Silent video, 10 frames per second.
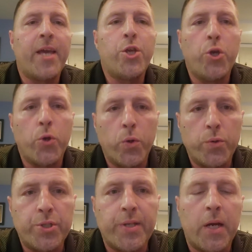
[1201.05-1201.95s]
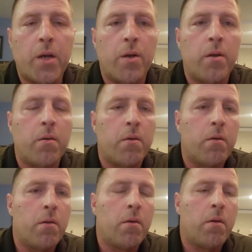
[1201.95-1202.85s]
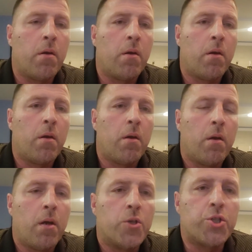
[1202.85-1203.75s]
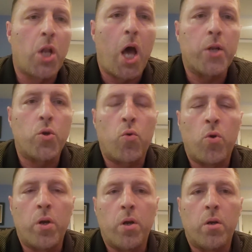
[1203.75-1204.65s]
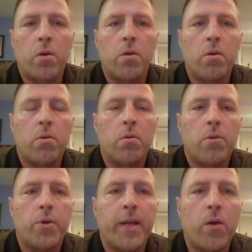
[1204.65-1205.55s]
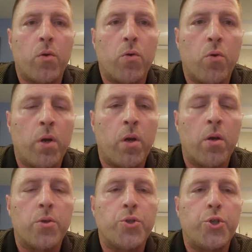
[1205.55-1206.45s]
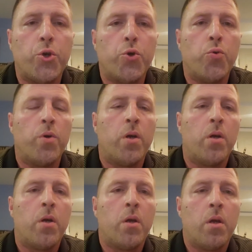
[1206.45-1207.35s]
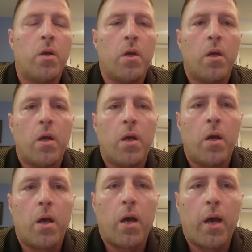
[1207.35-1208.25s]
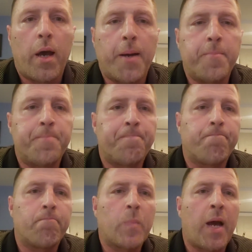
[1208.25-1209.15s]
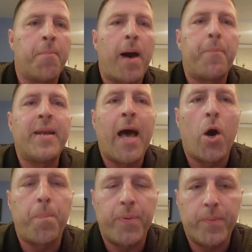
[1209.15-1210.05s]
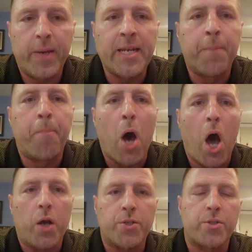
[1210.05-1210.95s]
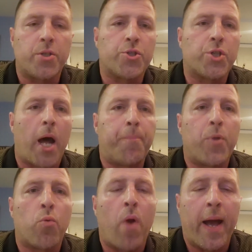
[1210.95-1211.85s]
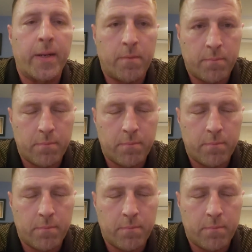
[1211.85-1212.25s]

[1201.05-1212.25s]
use their slot corner, their nickel corner to come up and help in the box to stop the run,